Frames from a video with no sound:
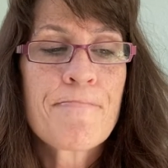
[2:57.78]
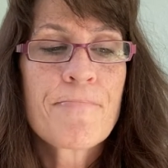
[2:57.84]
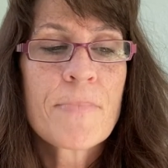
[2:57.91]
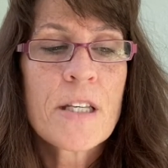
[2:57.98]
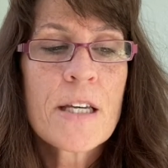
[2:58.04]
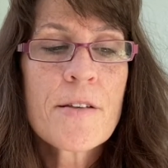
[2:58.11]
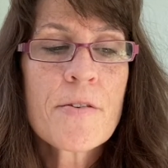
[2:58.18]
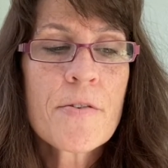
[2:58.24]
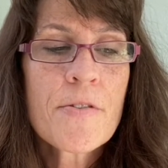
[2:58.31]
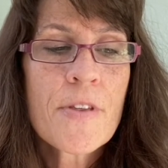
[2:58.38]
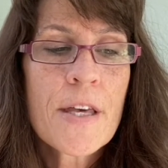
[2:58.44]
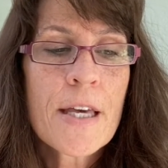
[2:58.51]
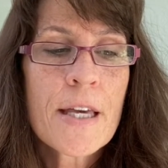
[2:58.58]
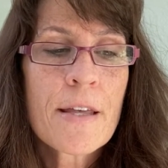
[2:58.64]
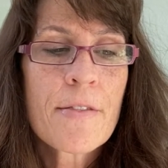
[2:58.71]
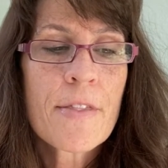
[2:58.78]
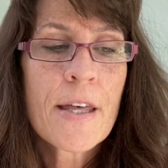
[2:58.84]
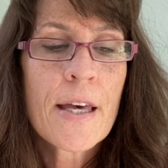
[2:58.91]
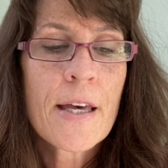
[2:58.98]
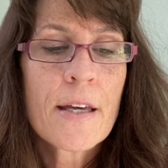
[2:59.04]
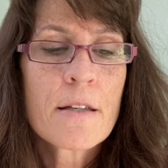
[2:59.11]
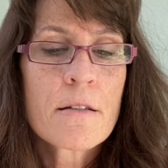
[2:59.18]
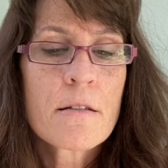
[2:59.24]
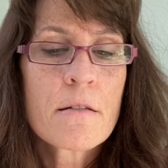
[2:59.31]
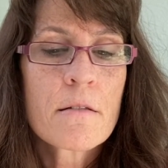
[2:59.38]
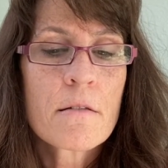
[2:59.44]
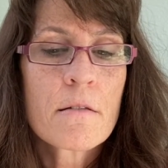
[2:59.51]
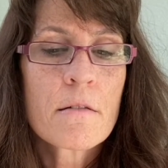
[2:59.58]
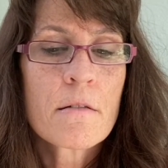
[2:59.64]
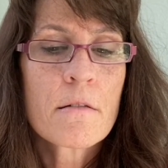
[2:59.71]
The other thing that
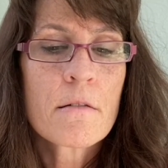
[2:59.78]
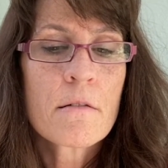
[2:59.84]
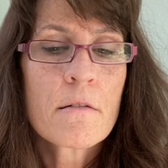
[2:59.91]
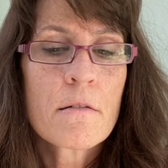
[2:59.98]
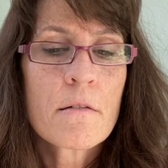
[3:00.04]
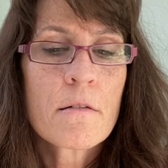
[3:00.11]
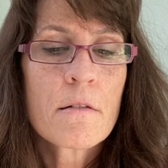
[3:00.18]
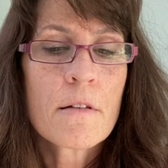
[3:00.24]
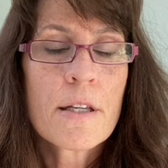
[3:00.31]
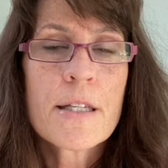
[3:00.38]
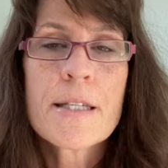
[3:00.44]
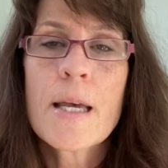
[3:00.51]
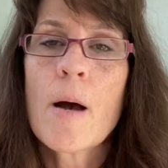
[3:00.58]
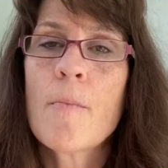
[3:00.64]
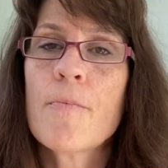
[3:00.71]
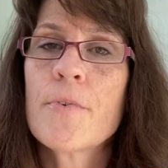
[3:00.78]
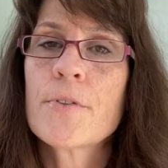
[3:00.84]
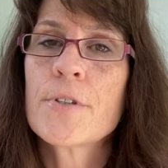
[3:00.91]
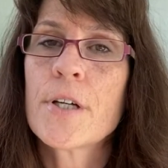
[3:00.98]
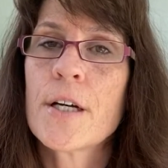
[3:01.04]
is helpful to